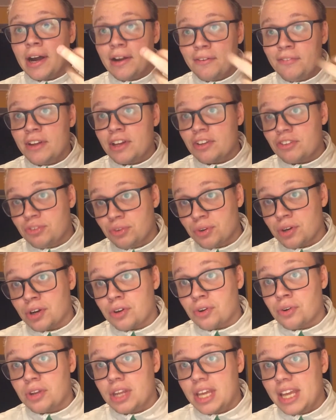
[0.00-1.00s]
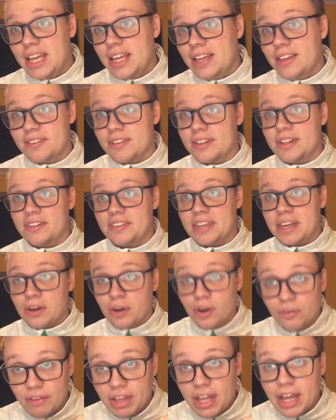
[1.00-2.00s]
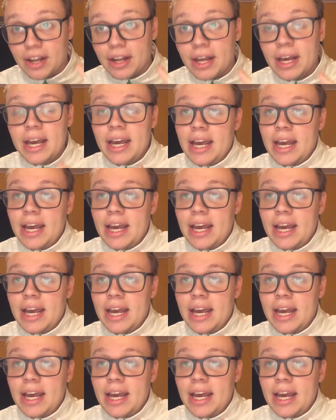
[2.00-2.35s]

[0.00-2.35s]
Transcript: I think Zucker could easily take over that